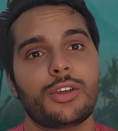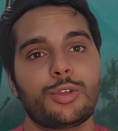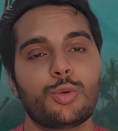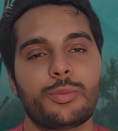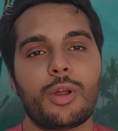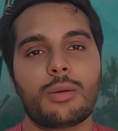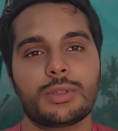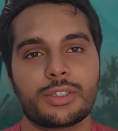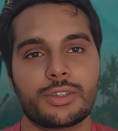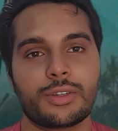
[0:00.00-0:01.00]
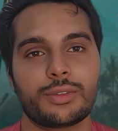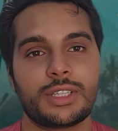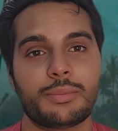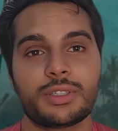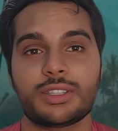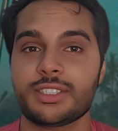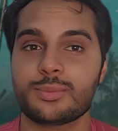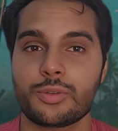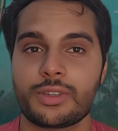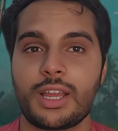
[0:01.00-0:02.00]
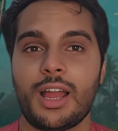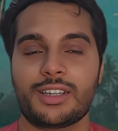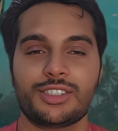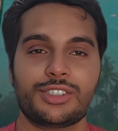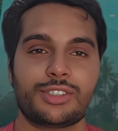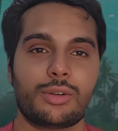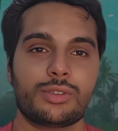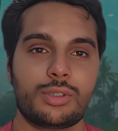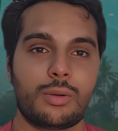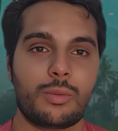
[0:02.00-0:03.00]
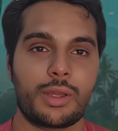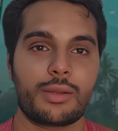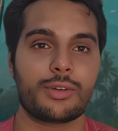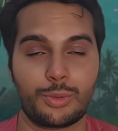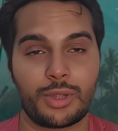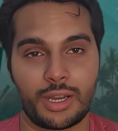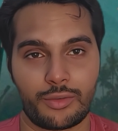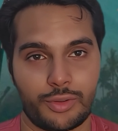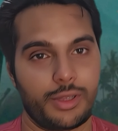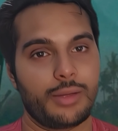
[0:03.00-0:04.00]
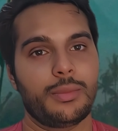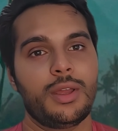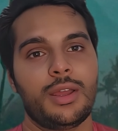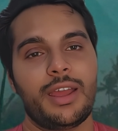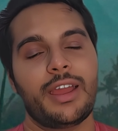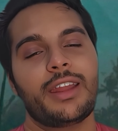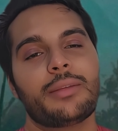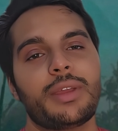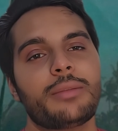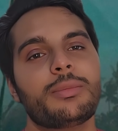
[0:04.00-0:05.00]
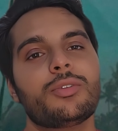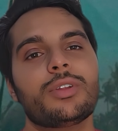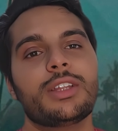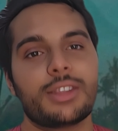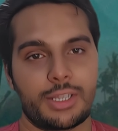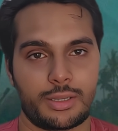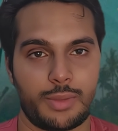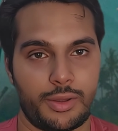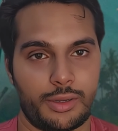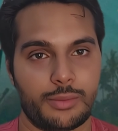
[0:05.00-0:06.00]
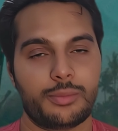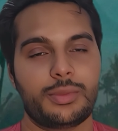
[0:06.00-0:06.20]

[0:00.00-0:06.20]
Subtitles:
you would probably agree with it, but this movie actually shows you a way where you care for them. And it made me really think about it